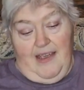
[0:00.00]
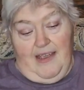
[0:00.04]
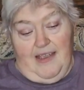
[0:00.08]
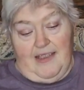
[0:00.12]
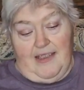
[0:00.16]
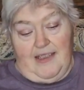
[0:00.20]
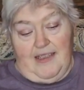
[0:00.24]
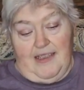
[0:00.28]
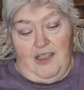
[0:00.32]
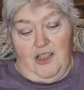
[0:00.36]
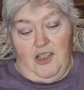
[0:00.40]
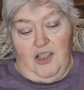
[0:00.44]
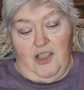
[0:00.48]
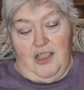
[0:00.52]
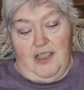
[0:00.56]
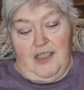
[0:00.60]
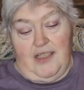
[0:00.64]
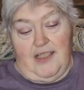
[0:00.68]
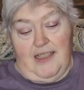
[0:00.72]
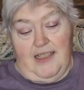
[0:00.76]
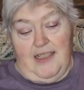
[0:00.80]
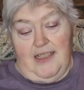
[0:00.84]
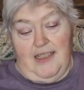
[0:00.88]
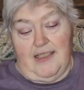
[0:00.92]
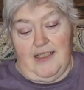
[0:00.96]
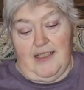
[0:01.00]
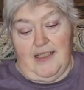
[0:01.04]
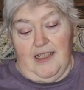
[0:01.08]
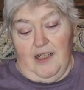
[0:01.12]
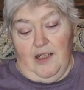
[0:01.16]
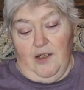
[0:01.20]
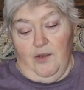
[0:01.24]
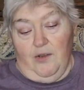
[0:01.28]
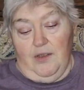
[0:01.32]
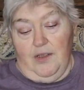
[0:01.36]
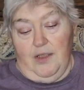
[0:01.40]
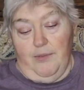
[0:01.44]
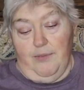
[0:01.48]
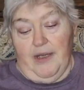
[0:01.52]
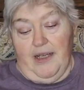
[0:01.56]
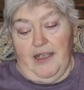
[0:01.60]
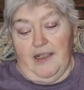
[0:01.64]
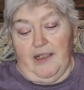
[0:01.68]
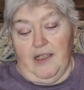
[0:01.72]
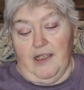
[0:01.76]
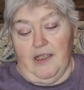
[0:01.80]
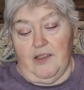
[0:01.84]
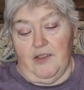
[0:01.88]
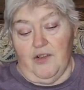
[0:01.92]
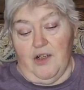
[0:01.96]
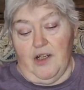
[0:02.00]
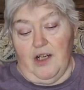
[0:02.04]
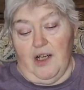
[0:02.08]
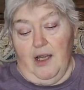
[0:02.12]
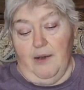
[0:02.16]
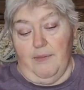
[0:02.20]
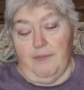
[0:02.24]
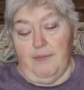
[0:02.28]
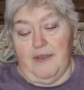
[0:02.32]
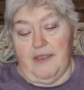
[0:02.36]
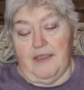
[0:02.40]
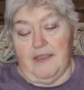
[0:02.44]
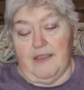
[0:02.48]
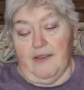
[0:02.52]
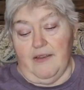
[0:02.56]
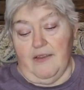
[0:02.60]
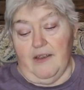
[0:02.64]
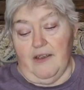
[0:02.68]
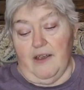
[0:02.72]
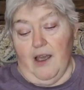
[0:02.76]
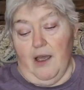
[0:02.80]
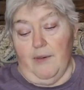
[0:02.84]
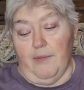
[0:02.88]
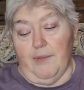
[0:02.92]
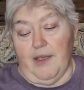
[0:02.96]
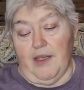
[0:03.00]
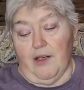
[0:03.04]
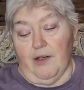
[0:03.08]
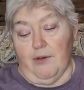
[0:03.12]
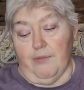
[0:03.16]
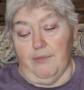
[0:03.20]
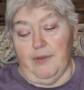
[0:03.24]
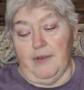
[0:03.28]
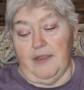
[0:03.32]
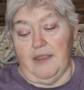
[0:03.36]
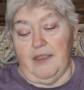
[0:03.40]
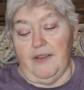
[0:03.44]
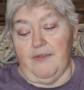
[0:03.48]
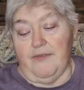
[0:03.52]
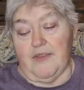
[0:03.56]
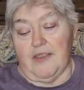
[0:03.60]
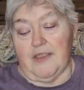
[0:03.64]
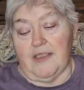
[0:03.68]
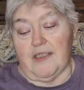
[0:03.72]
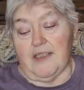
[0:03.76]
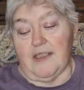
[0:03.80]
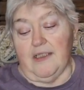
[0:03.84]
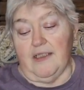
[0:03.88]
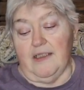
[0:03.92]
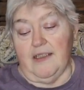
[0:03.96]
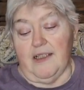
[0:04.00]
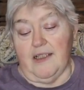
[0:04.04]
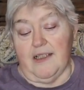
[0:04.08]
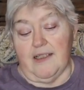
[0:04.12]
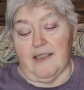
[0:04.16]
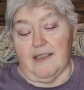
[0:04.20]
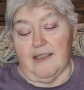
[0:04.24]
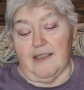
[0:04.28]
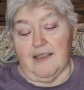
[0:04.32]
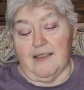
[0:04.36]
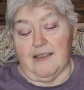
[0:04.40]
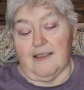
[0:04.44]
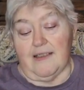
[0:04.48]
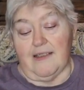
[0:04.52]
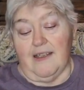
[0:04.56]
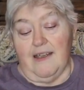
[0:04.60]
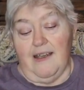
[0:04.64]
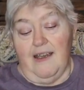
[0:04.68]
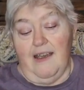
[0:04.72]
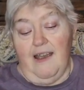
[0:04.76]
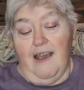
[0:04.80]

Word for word: CGC said only about 100 copies of the comic are believed to still exist,